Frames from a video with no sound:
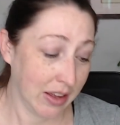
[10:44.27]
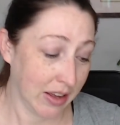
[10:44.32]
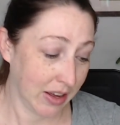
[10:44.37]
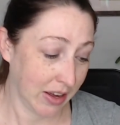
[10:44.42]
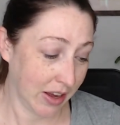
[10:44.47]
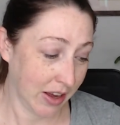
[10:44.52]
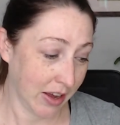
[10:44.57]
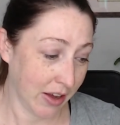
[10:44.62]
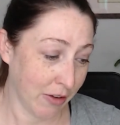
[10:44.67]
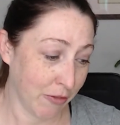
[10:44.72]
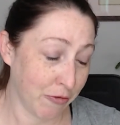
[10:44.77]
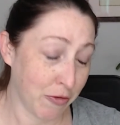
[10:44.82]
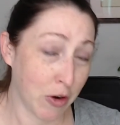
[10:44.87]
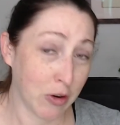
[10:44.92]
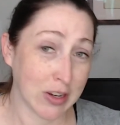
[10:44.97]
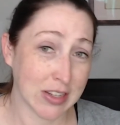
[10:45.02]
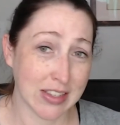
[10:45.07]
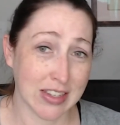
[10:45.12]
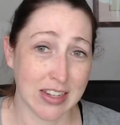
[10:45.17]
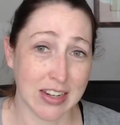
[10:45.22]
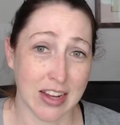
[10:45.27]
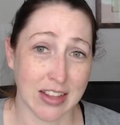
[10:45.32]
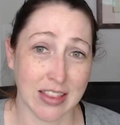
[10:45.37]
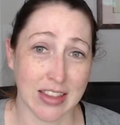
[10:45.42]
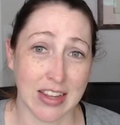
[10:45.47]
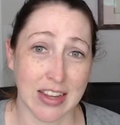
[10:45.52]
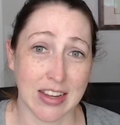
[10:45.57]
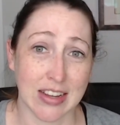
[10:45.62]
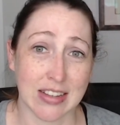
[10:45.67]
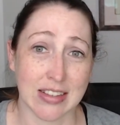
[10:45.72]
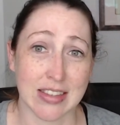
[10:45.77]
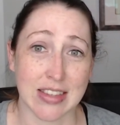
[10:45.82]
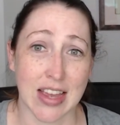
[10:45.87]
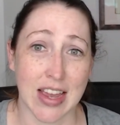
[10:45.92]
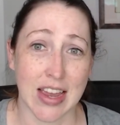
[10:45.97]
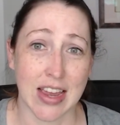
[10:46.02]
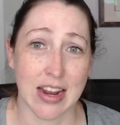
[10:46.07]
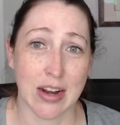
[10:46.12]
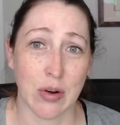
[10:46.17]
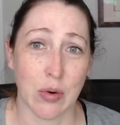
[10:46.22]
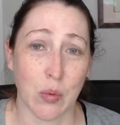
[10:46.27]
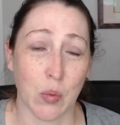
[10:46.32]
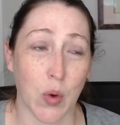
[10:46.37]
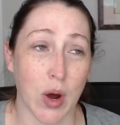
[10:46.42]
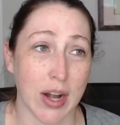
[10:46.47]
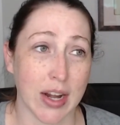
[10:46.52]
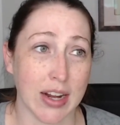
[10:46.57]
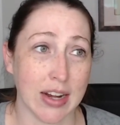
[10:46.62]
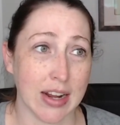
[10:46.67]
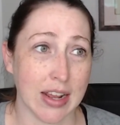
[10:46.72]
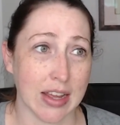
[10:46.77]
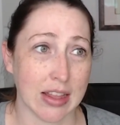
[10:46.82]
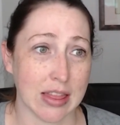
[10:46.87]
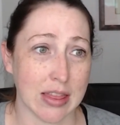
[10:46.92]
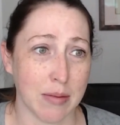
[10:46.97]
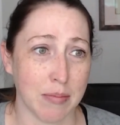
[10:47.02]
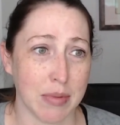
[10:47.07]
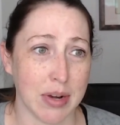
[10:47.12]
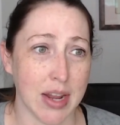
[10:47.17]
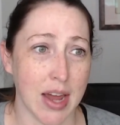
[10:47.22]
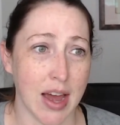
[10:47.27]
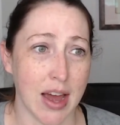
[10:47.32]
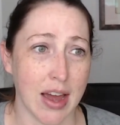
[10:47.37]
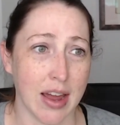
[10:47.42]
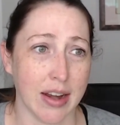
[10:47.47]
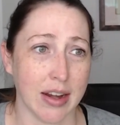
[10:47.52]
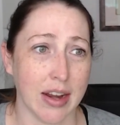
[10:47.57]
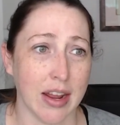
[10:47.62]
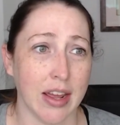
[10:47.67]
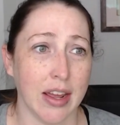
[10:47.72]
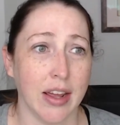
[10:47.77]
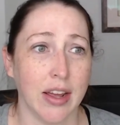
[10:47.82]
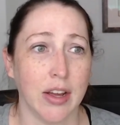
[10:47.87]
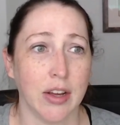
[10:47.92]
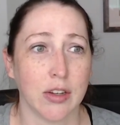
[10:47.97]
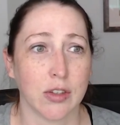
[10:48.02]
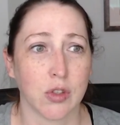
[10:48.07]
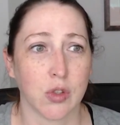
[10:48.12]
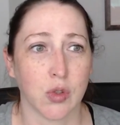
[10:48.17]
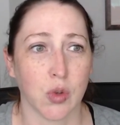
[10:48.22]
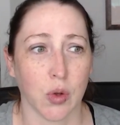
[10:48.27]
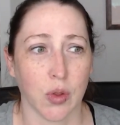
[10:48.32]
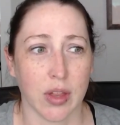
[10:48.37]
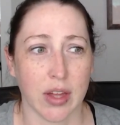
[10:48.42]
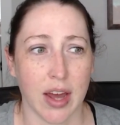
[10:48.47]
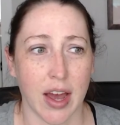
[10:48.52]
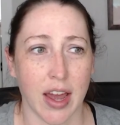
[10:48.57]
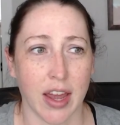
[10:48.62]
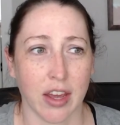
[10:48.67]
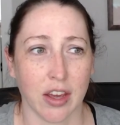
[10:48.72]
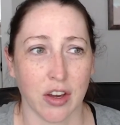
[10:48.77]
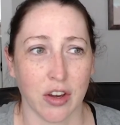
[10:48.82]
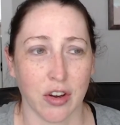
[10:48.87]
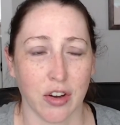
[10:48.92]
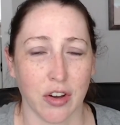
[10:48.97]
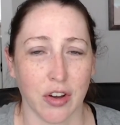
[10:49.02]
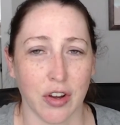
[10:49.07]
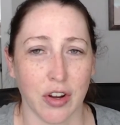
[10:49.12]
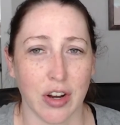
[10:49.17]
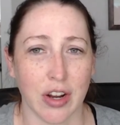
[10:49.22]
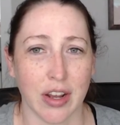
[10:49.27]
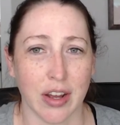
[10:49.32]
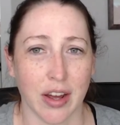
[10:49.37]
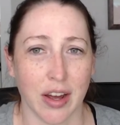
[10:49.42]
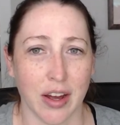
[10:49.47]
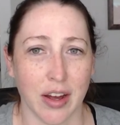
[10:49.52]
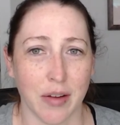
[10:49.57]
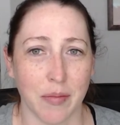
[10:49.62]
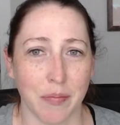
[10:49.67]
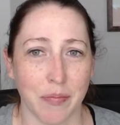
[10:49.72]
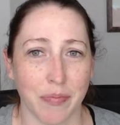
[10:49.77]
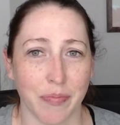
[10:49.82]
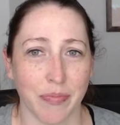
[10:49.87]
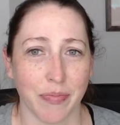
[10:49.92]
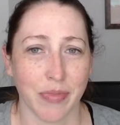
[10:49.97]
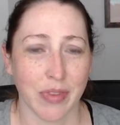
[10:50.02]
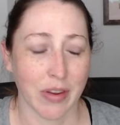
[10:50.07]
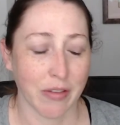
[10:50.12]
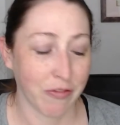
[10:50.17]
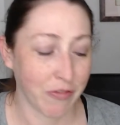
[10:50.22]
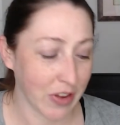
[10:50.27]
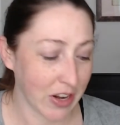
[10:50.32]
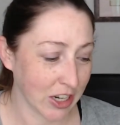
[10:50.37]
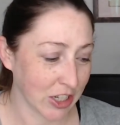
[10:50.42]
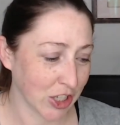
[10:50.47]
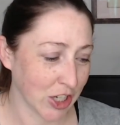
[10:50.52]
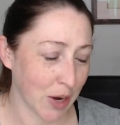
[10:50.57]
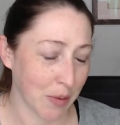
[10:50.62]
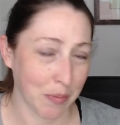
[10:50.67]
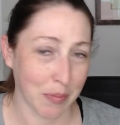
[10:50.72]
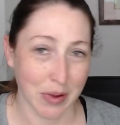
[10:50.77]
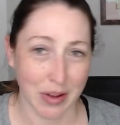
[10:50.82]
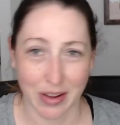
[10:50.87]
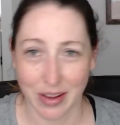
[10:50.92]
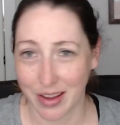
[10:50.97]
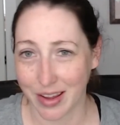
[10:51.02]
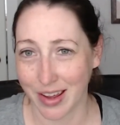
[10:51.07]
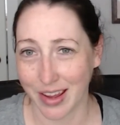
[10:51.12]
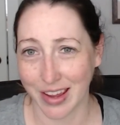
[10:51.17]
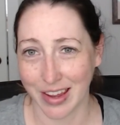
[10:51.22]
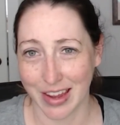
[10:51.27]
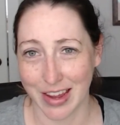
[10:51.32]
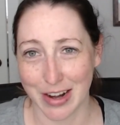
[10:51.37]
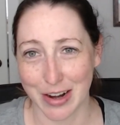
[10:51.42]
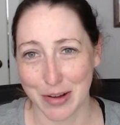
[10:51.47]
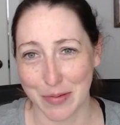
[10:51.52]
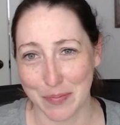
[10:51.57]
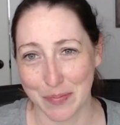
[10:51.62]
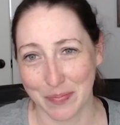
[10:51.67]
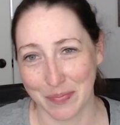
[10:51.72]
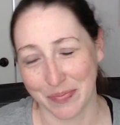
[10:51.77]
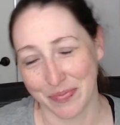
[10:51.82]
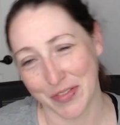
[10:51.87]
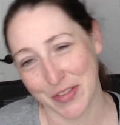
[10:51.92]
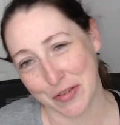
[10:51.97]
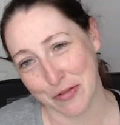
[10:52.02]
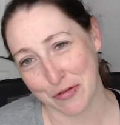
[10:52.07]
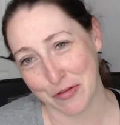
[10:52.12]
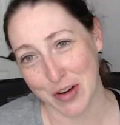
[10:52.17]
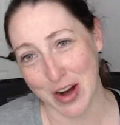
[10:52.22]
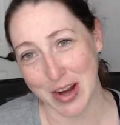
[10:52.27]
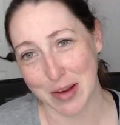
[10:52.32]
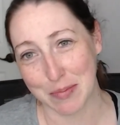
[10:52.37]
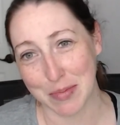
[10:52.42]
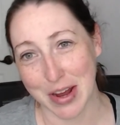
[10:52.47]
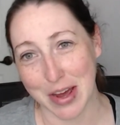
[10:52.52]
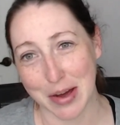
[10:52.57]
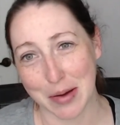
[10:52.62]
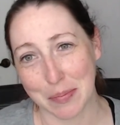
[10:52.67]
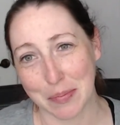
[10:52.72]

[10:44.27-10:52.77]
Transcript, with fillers: uh, focusing on these and wanting to get them done so that I could um, finish up and get them framed up.